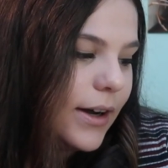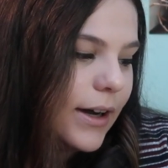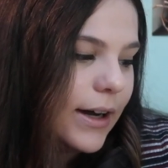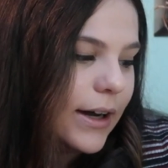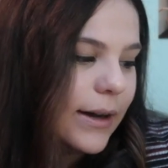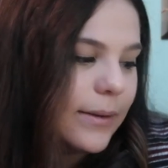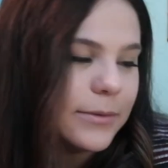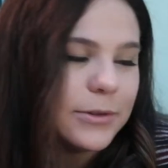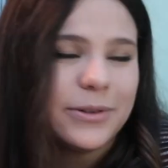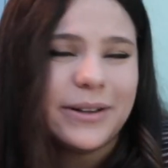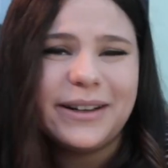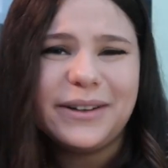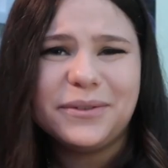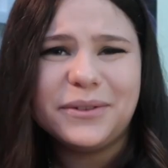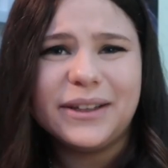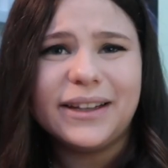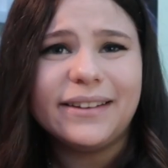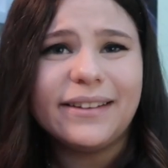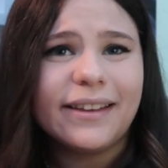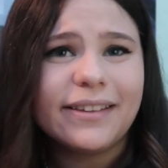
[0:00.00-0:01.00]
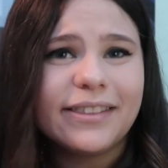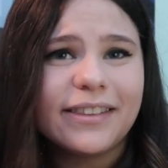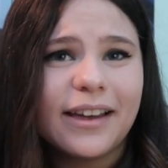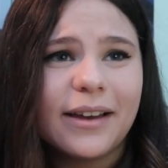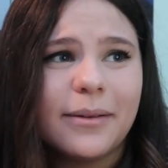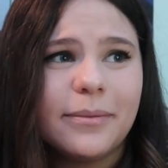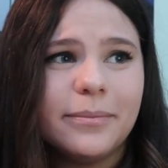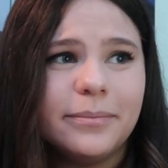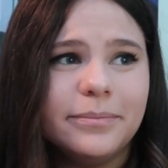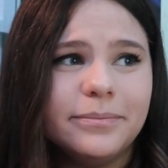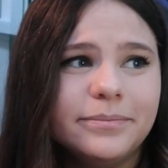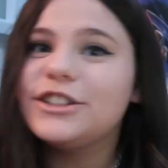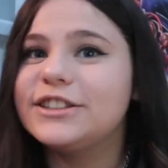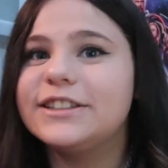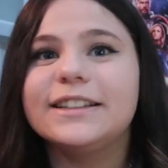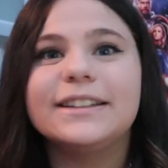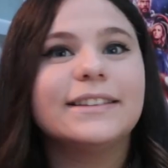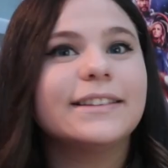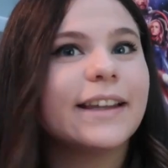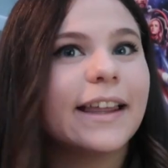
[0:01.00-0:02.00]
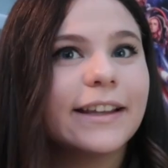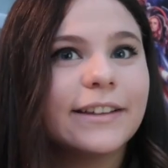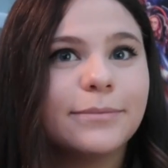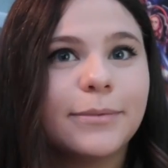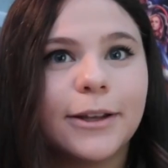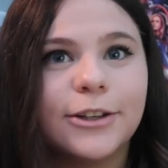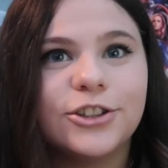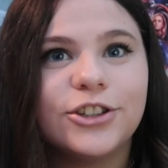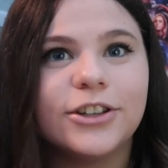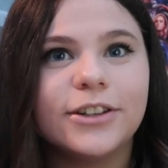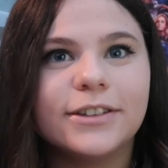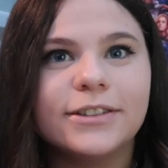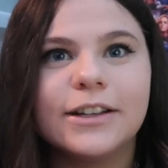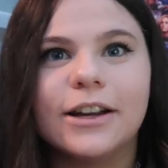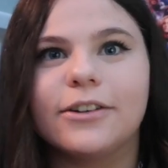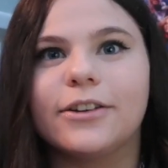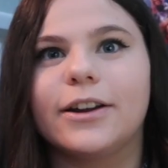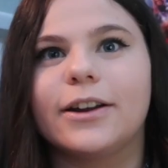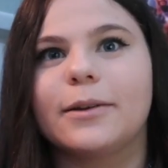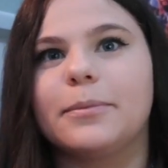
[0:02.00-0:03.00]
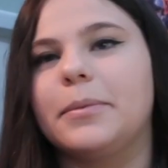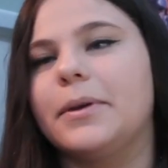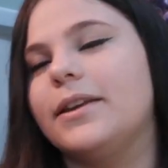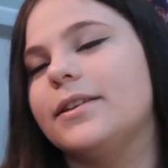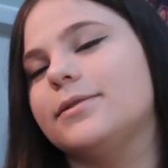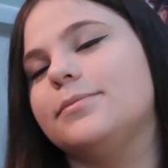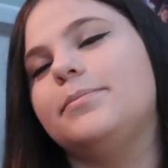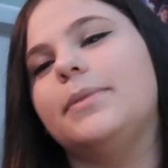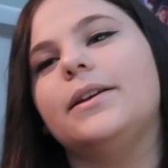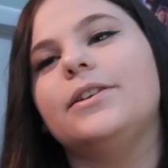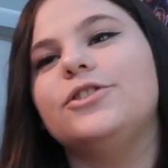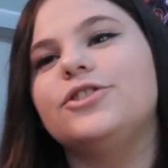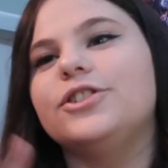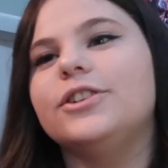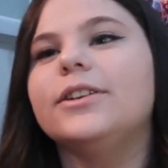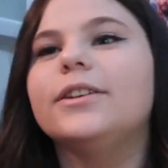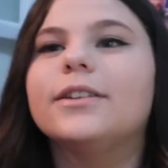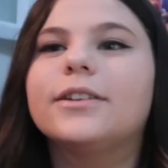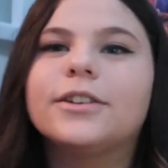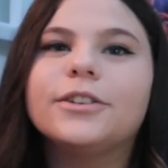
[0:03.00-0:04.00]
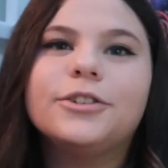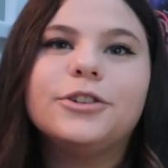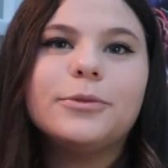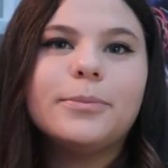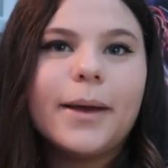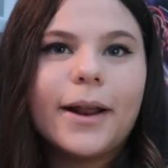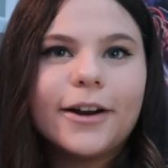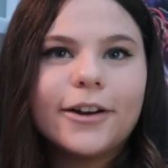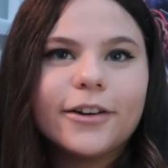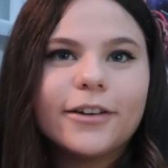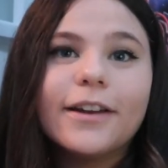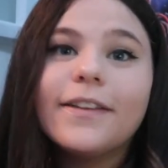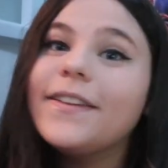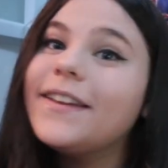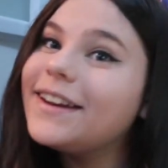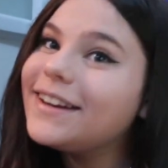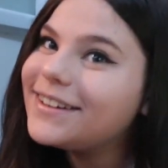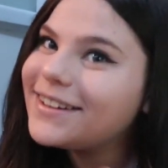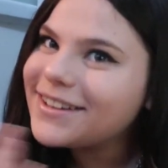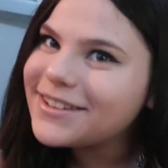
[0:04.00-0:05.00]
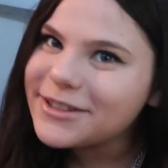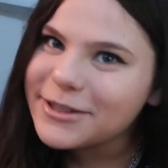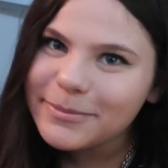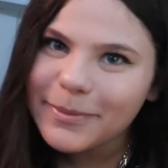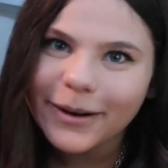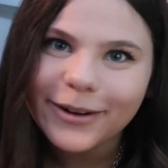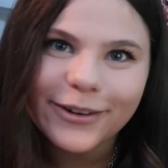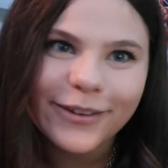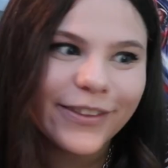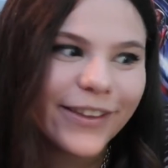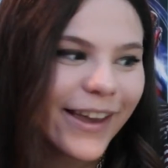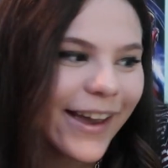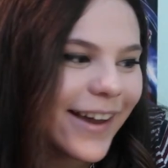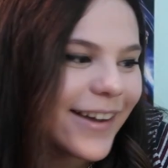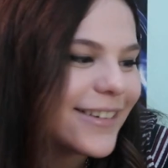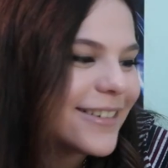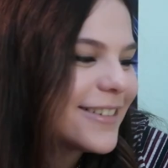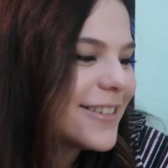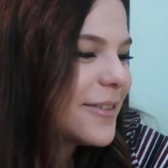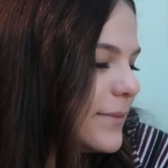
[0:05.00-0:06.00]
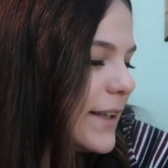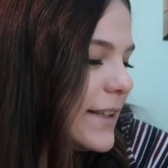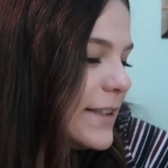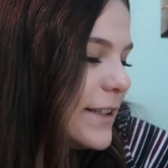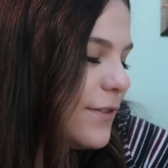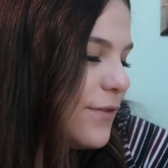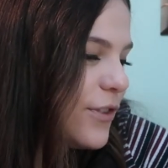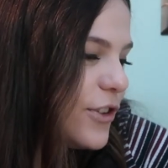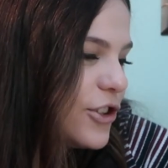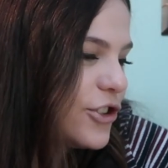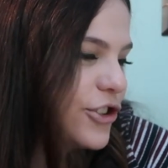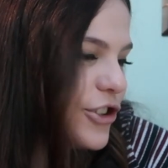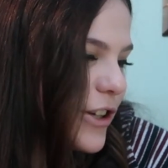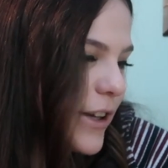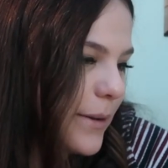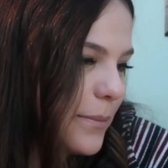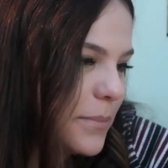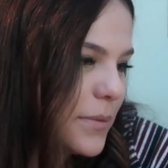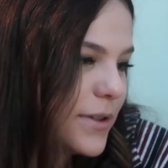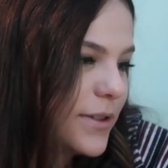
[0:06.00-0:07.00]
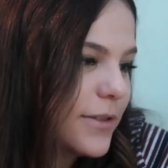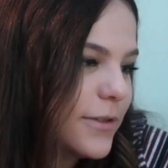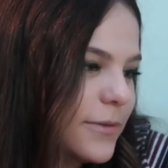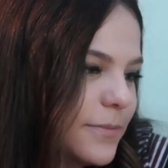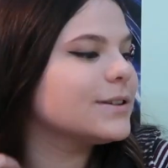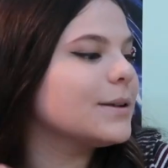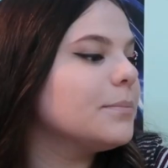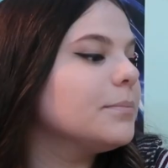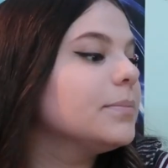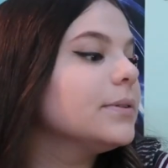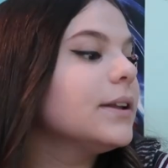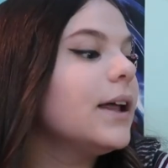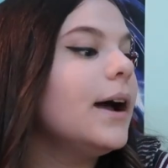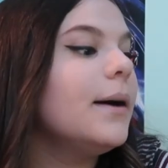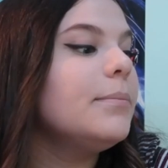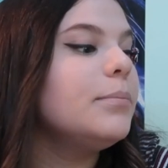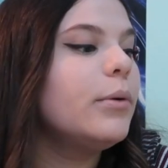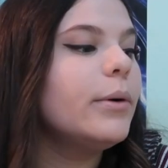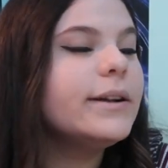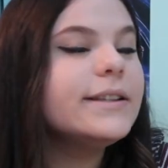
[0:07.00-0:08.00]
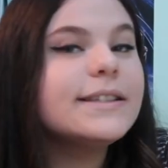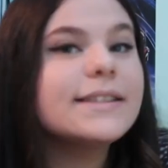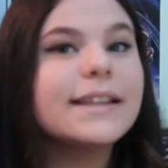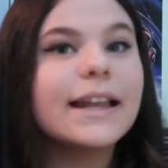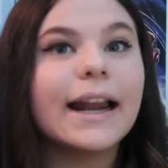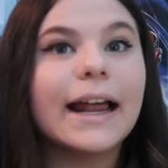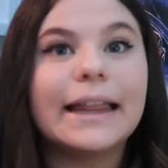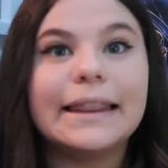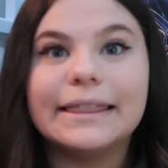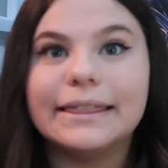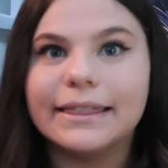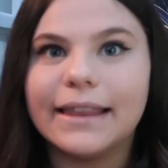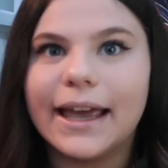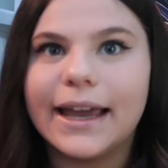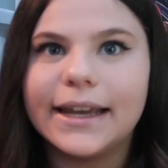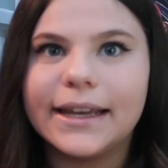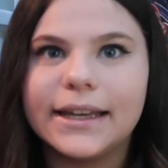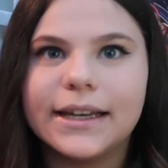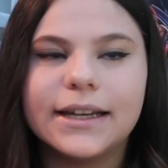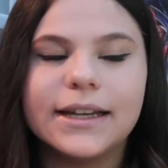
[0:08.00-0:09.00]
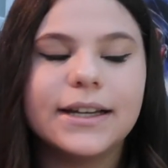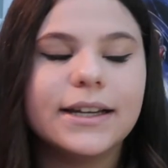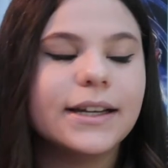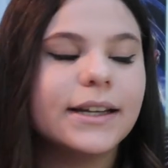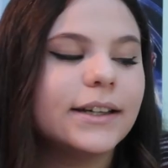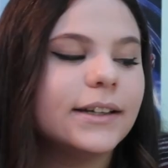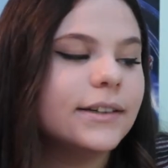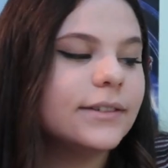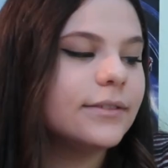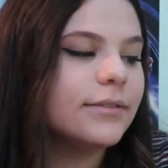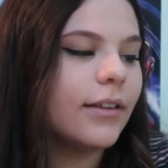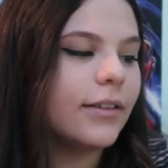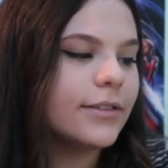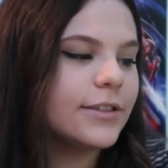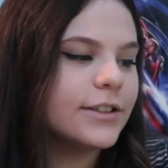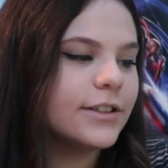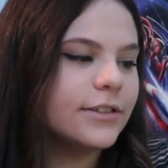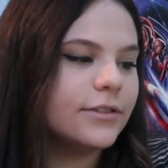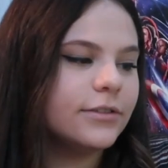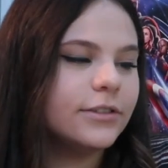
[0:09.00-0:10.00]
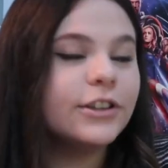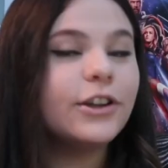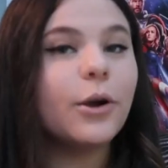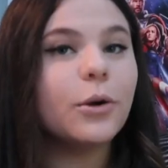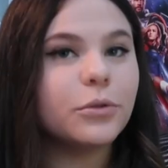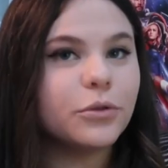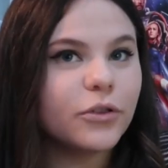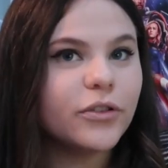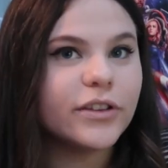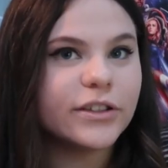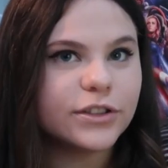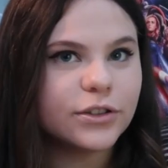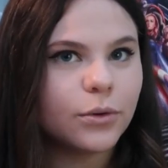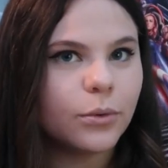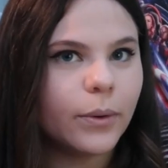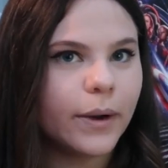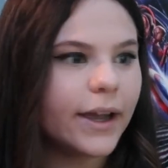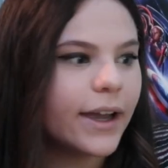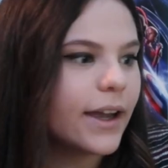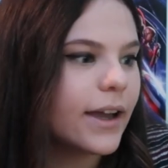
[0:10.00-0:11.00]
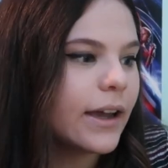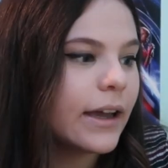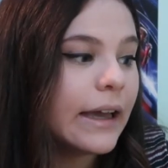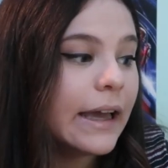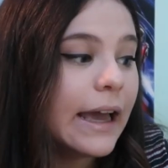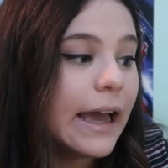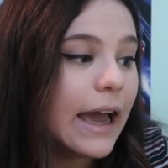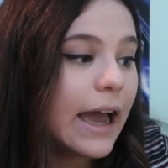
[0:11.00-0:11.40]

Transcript: So I didn't really like them. I just didn't like Benji and Derek because Benji could do better, and then he does do better in the end. That's it for the ships. Some plot points that I like. Let's go through these quick.